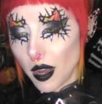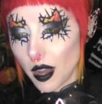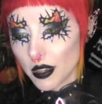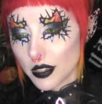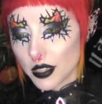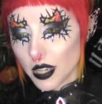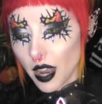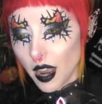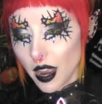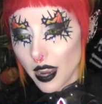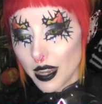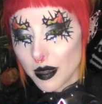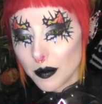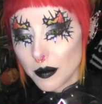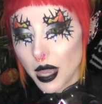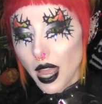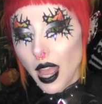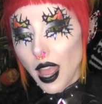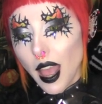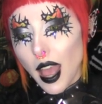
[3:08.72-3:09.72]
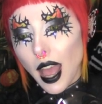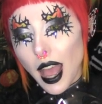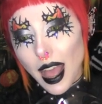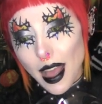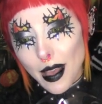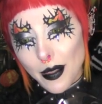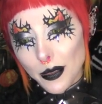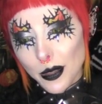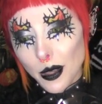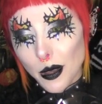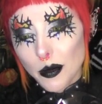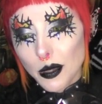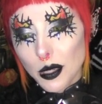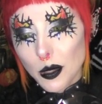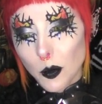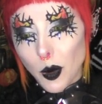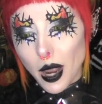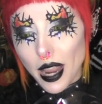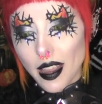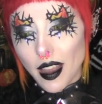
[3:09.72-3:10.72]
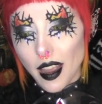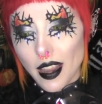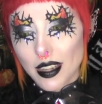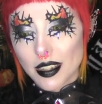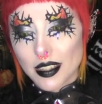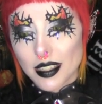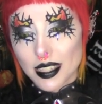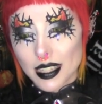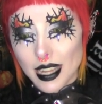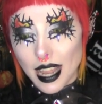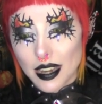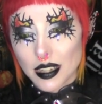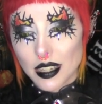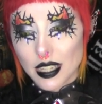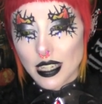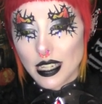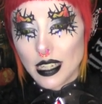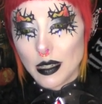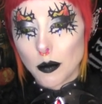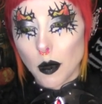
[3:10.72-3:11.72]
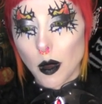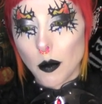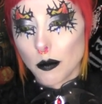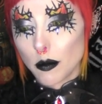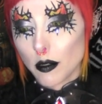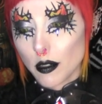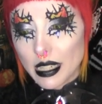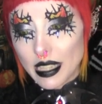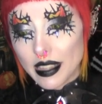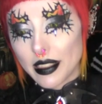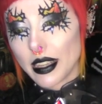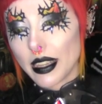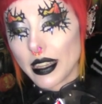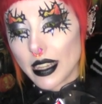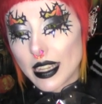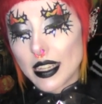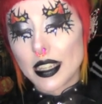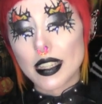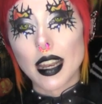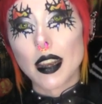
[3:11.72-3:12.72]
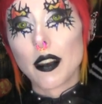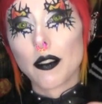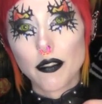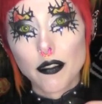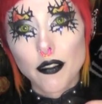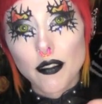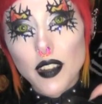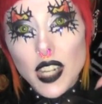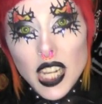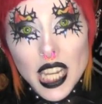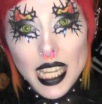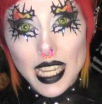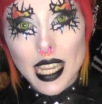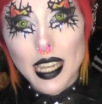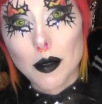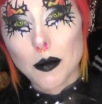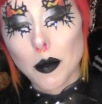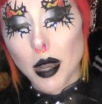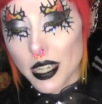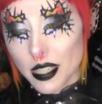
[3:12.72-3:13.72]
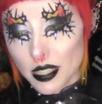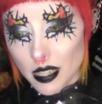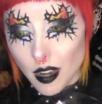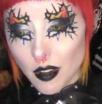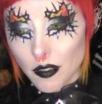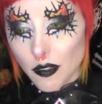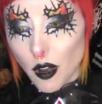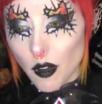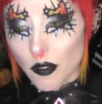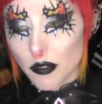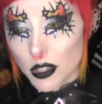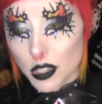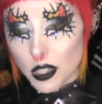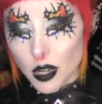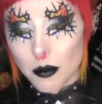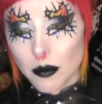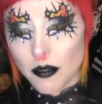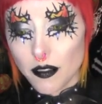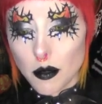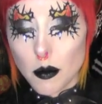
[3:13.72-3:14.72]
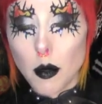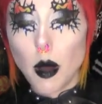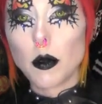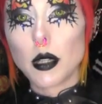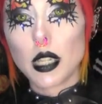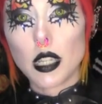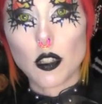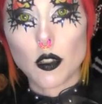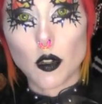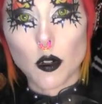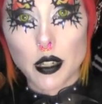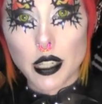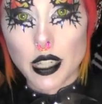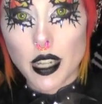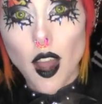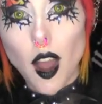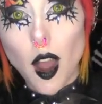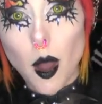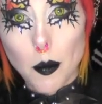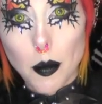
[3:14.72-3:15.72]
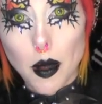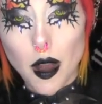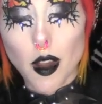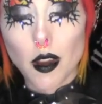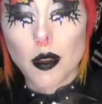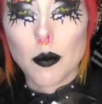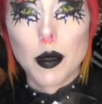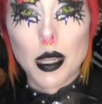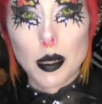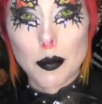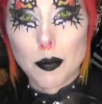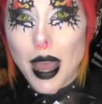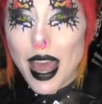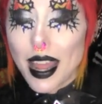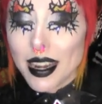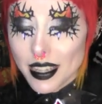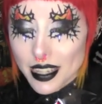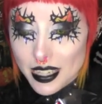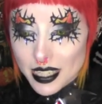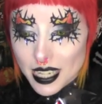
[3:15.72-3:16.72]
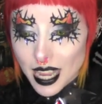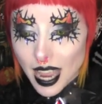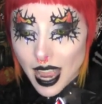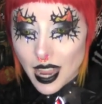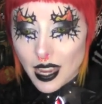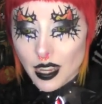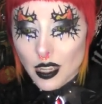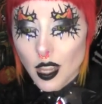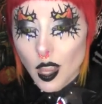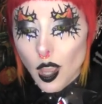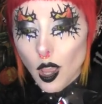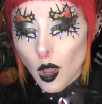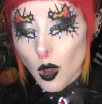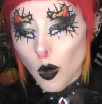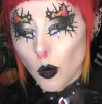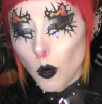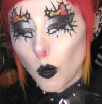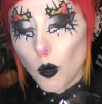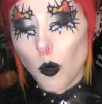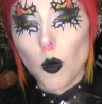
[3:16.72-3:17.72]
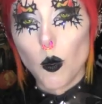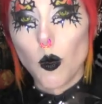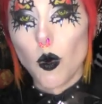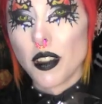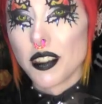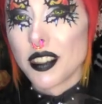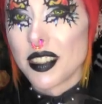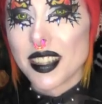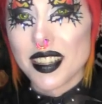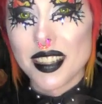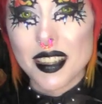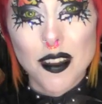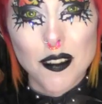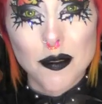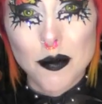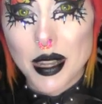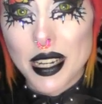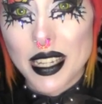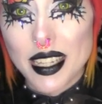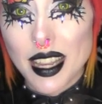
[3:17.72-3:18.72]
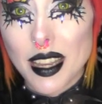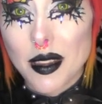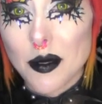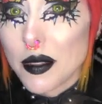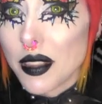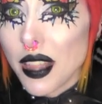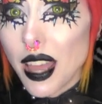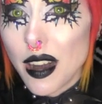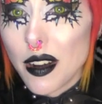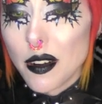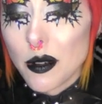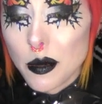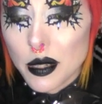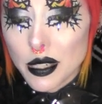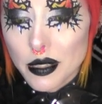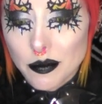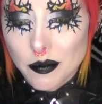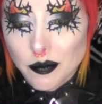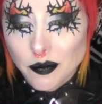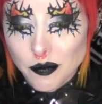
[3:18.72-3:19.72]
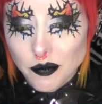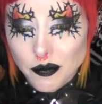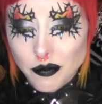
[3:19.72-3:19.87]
part-time, and the only way I could stand to keep on breathing instead of flinging myself off the top of a multi-story car park mid-panic attack was to self-medicate with heroin.